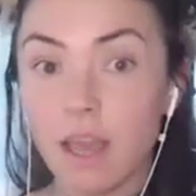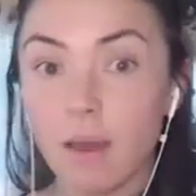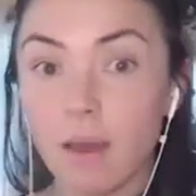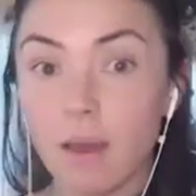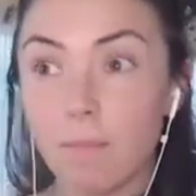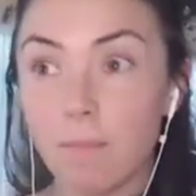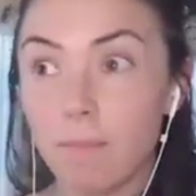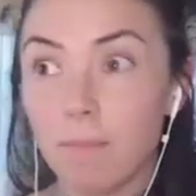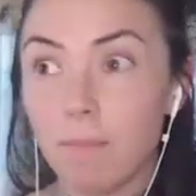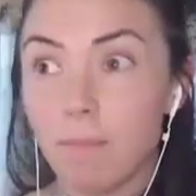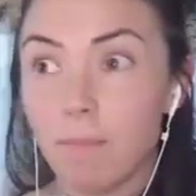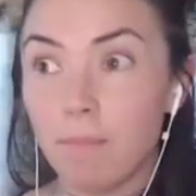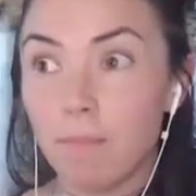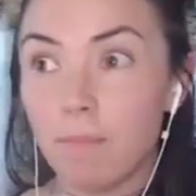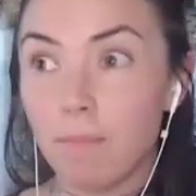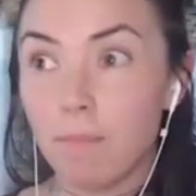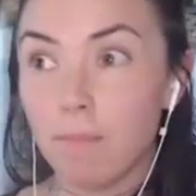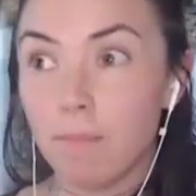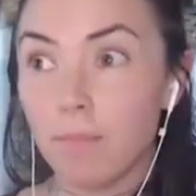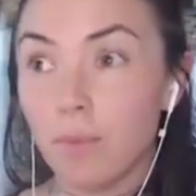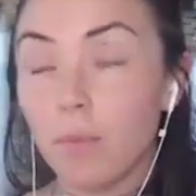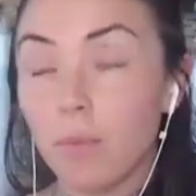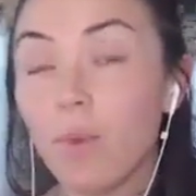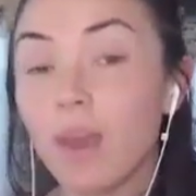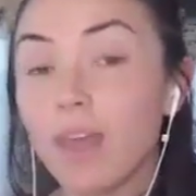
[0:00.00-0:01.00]

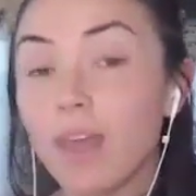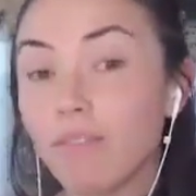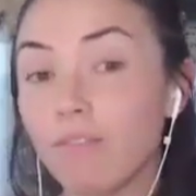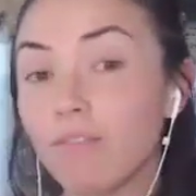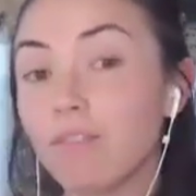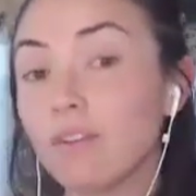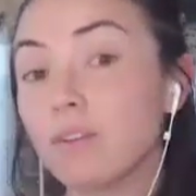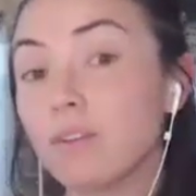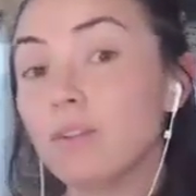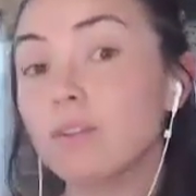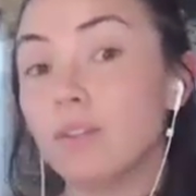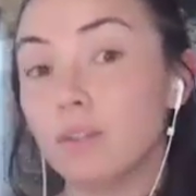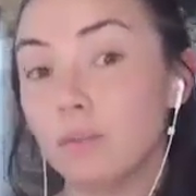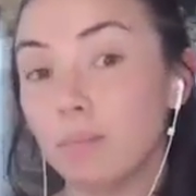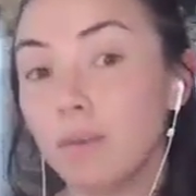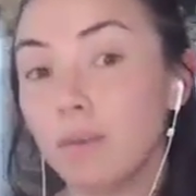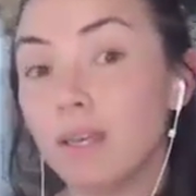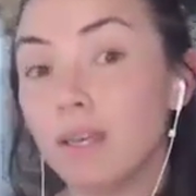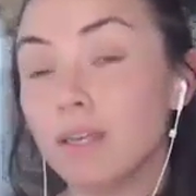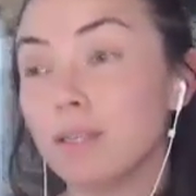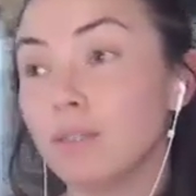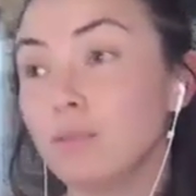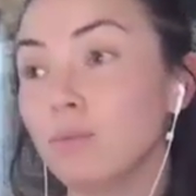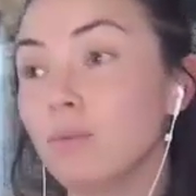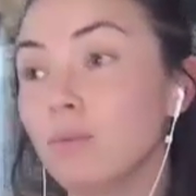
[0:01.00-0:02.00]
The way it feels to
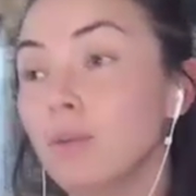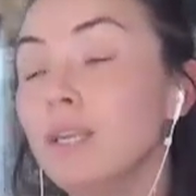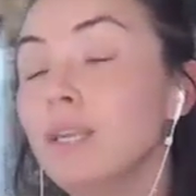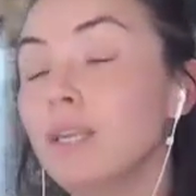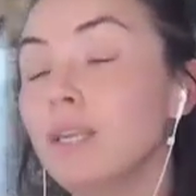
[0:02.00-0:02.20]
me is we